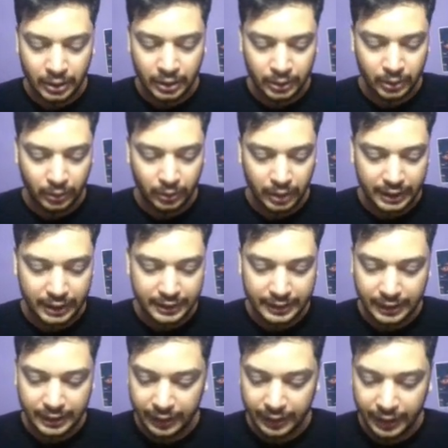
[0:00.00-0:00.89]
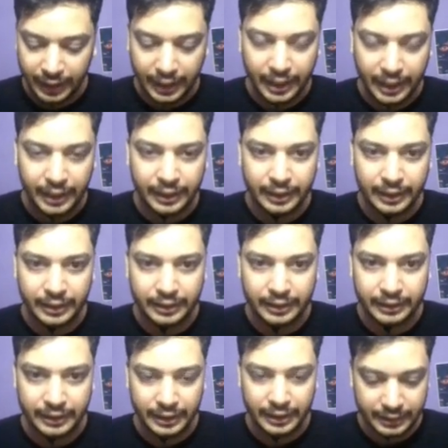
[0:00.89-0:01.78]
So let's create
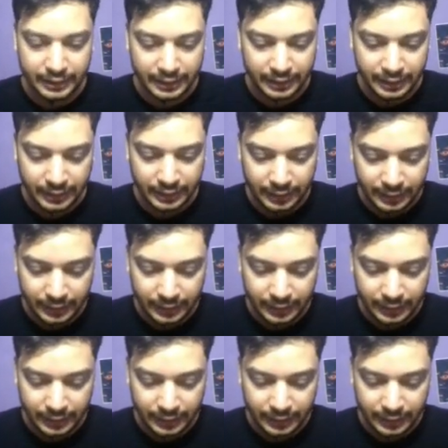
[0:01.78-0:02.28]
this